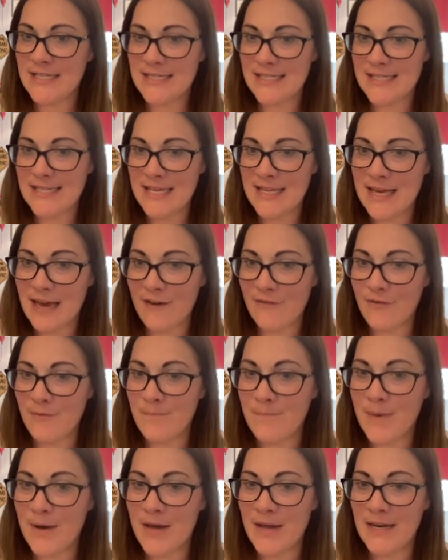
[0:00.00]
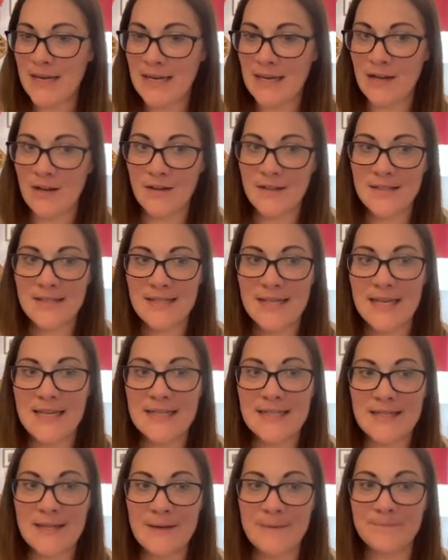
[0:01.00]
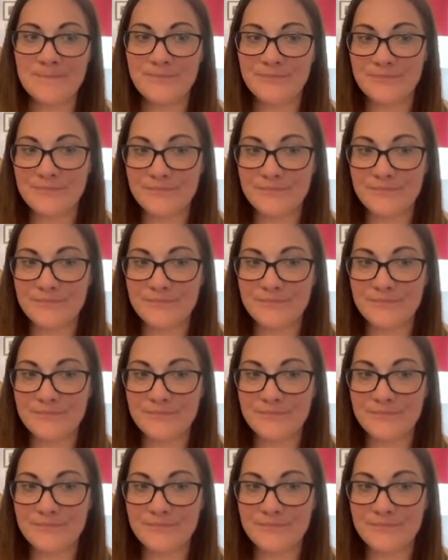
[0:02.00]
see that from Burnley last season.